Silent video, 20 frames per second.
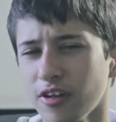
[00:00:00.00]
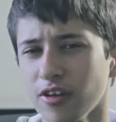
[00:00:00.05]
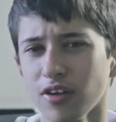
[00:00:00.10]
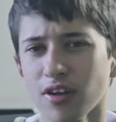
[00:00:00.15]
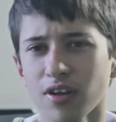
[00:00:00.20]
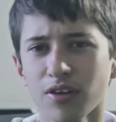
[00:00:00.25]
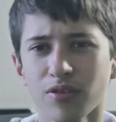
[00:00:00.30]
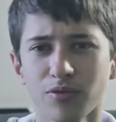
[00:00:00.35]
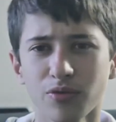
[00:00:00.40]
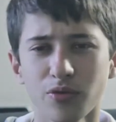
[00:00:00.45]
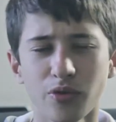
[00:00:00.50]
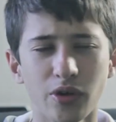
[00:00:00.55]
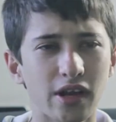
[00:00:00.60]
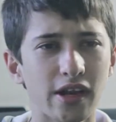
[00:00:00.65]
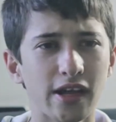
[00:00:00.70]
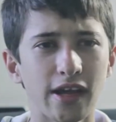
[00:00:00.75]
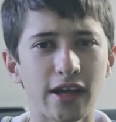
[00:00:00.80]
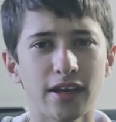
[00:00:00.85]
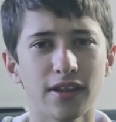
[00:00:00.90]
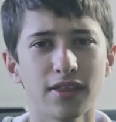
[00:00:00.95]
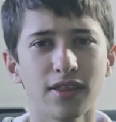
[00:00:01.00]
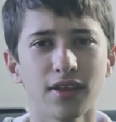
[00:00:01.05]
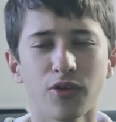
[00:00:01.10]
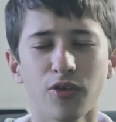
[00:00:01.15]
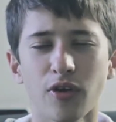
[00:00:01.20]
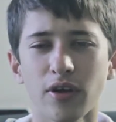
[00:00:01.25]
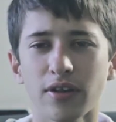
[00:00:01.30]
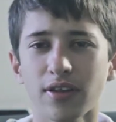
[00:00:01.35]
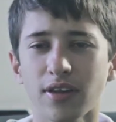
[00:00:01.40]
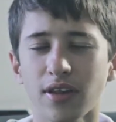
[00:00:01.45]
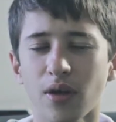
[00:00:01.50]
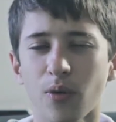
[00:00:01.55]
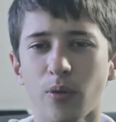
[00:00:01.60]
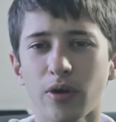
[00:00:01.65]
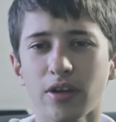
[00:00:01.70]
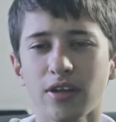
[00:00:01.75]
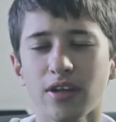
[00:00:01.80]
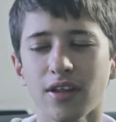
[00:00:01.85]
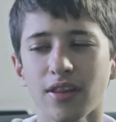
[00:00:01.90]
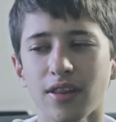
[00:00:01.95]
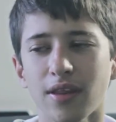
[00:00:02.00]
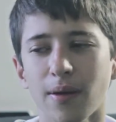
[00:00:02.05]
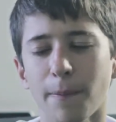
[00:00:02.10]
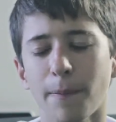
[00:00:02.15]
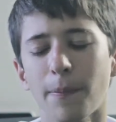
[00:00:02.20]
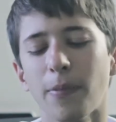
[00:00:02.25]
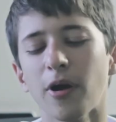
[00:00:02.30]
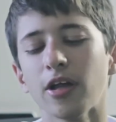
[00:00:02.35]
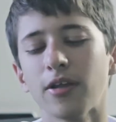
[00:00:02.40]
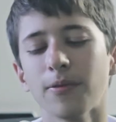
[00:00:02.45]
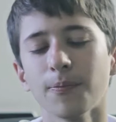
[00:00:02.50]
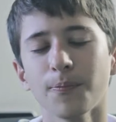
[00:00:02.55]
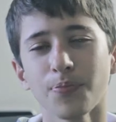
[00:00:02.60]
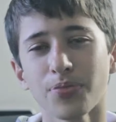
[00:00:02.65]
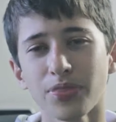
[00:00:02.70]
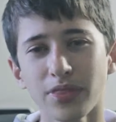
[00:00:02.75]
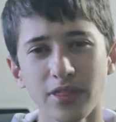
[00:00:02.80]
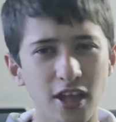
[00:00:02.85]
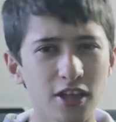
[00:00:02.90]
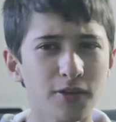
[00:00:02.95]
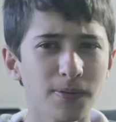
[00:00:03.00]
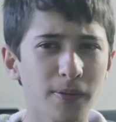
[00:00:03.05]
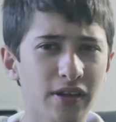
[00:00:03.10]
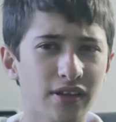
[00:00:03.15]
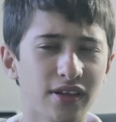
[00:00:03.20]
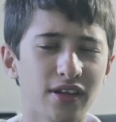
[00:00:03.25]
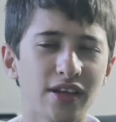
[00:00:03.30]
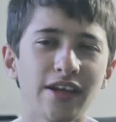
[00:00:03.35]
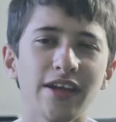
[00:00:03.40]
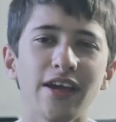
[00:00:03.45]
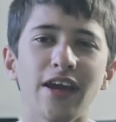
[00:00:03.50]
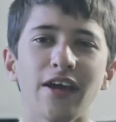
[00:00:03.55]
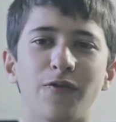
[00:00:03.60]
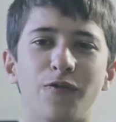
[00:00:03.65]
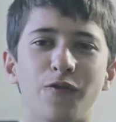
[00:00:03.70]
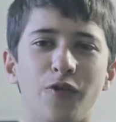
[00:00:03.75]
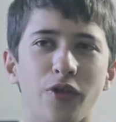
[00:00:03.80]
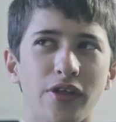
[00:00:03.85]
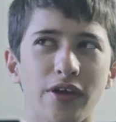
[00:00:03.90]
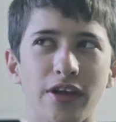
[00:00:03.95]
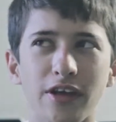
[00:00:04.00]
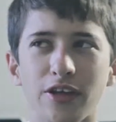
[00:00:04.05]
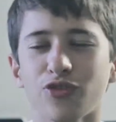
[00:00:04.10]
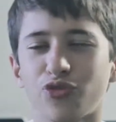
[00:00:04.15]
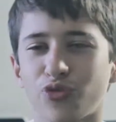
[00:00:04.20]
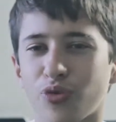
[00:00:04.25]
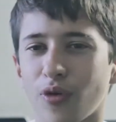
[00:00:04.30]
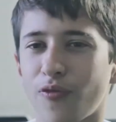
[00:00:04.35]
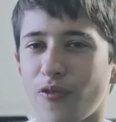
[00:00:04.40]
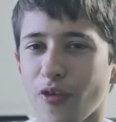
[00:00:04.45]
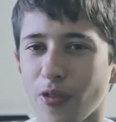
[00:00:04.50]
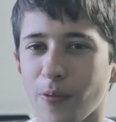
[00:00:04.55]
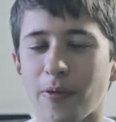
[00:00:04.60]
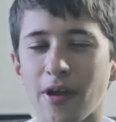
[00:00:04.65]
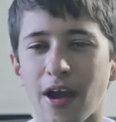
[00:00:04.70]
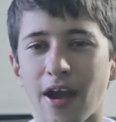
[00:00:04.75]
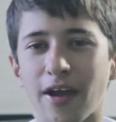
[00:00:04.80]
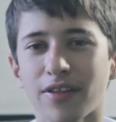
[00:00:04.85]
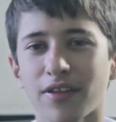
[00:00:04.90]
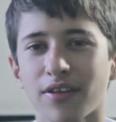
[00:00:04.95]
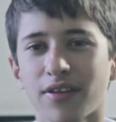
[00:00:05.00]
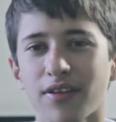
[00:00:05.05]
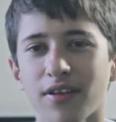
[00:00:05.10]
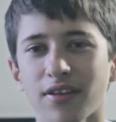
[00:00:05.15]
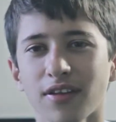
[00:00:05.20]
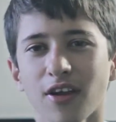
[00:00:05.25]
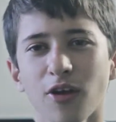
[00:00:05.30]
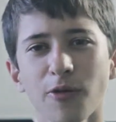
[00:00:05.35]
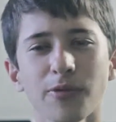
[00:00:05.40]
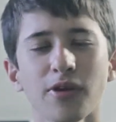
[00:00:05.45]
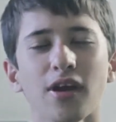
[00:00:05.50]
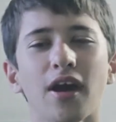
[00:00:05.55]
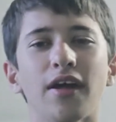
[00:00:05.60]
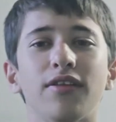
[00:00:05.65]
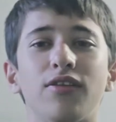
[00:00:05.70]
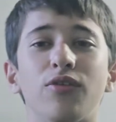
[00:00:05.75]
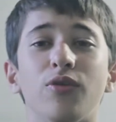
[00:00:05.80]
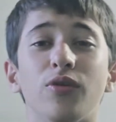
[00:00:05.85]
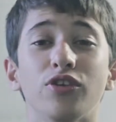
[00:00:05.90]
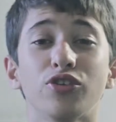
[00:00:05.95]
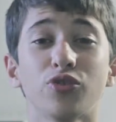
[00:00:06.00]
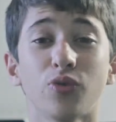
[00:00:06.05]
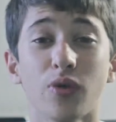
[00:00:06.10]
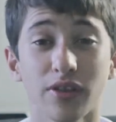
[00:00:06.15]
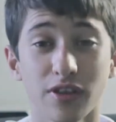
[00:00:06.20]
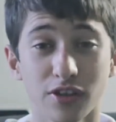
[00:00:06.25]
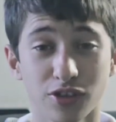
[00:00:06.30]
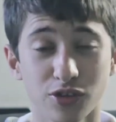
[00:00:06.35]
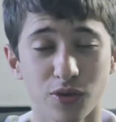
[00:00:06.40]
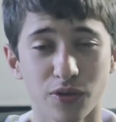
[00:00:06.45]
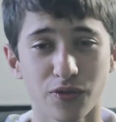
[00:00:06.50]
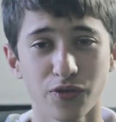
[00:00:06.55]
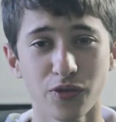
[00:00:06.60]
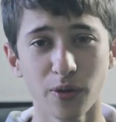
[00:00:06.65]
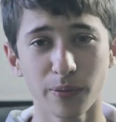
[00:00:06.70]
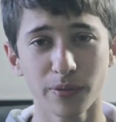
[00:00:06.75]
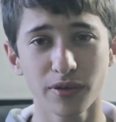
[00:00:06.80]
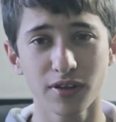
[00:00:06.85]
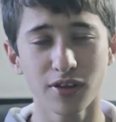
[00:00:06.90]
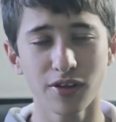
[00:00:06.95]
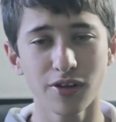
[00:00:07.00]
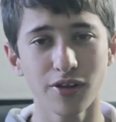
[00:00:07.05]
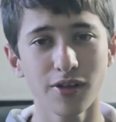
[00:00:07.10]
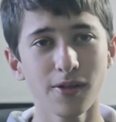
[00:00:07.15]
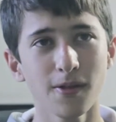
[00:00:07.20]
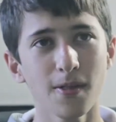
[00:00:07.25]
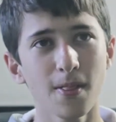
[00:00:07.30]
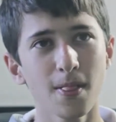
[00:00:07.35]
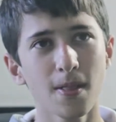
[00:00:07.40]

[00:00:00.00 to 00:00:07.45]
Not really anything crazy that went in them, but that's basically it for the intro, for the behind the scenes. I hope you guys do enjoy the short form still.